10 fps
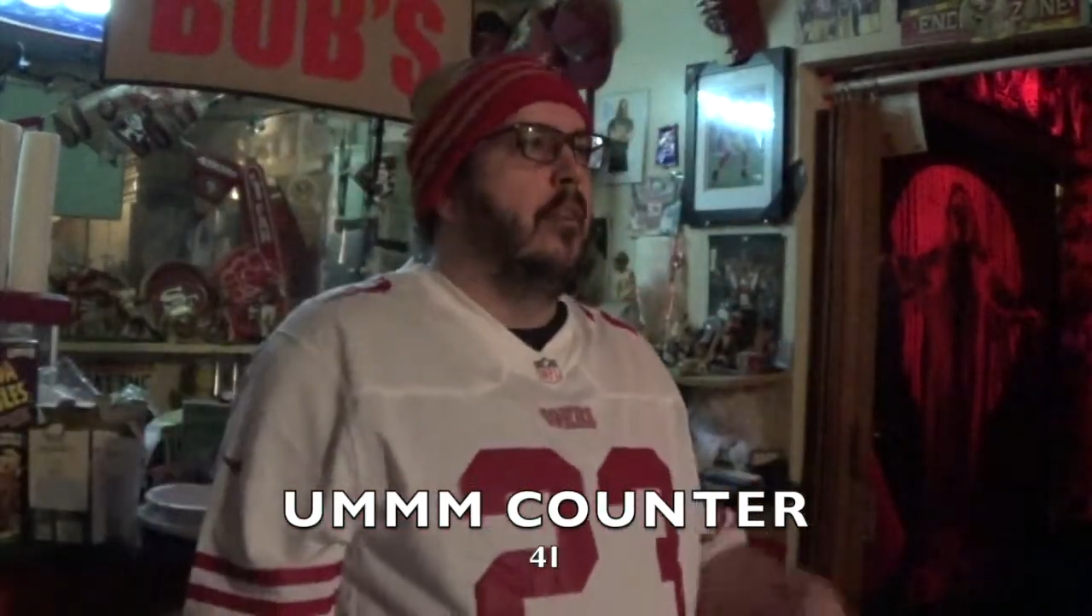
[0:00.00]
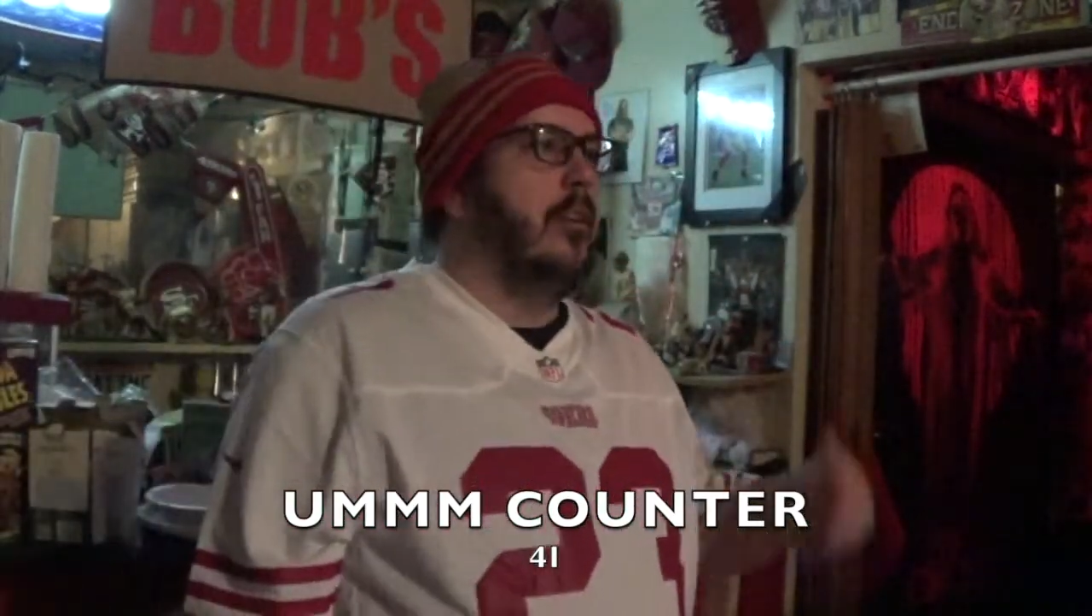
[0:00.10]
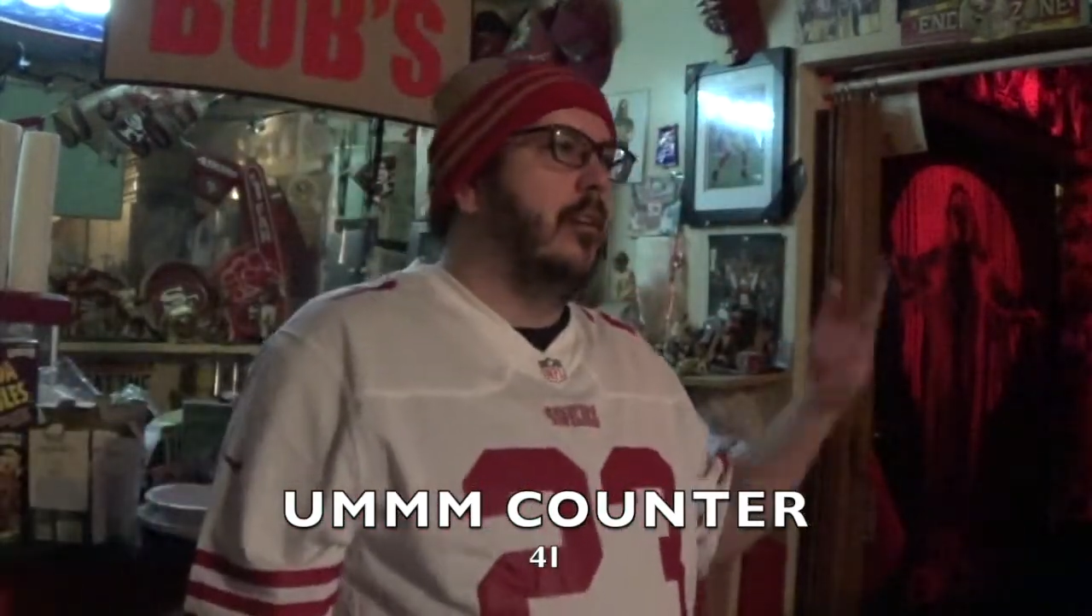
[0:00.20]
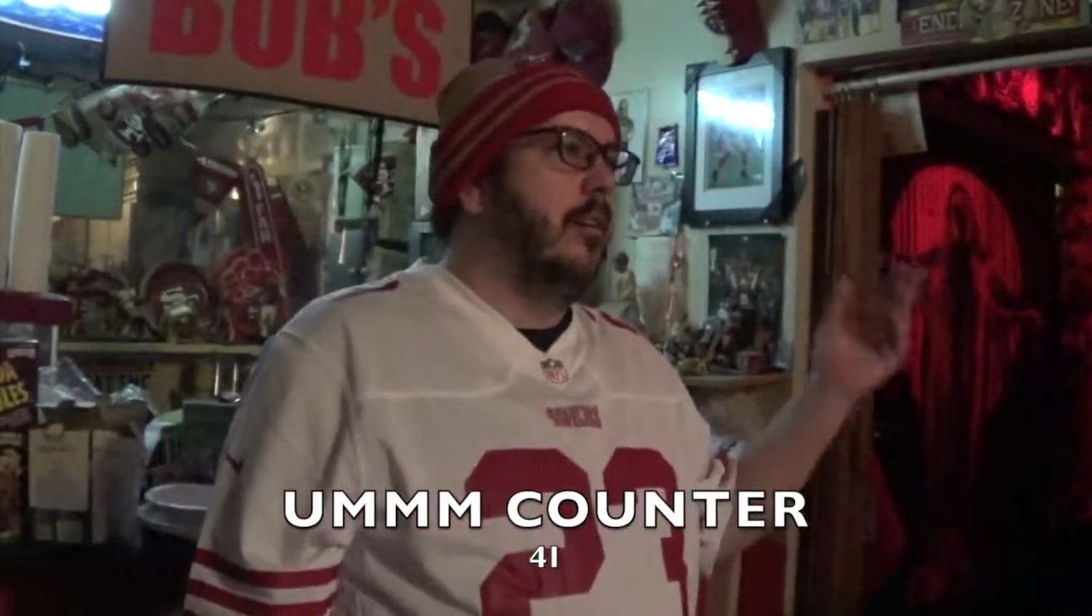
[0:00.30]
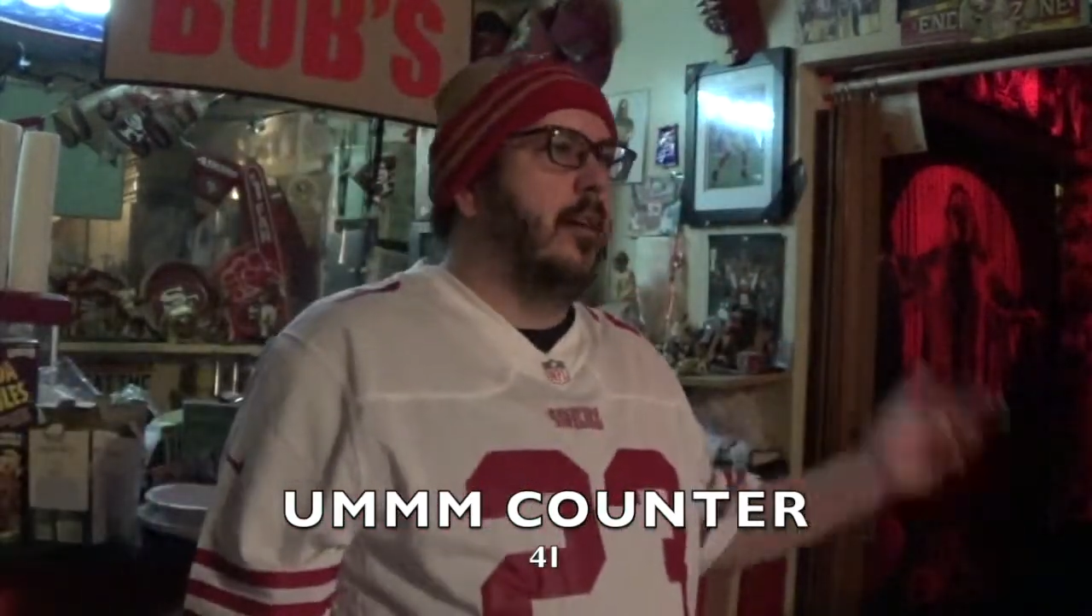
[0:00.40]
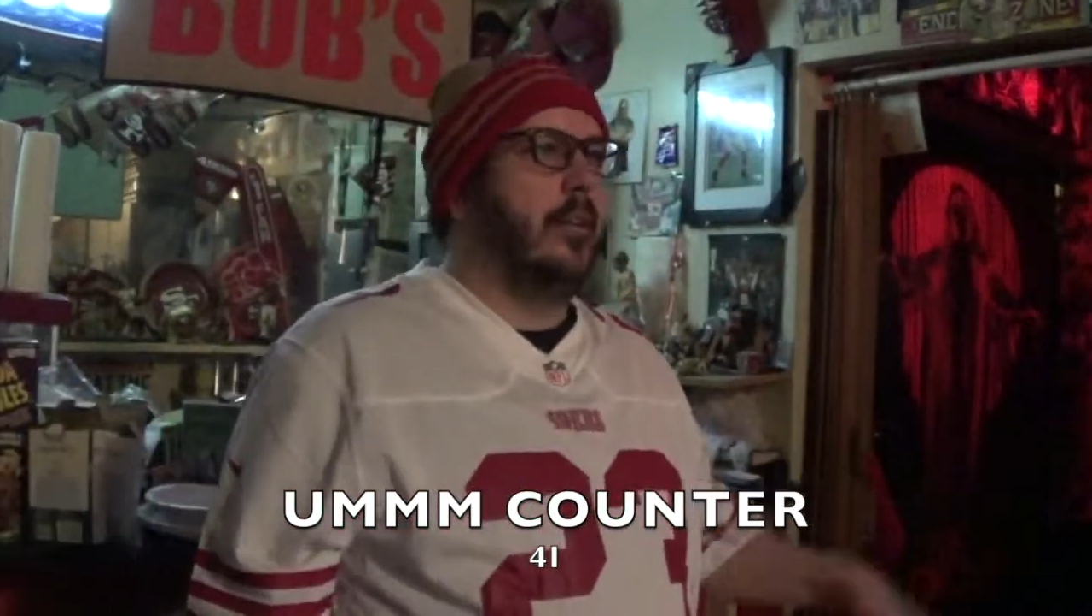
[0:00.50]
You know, I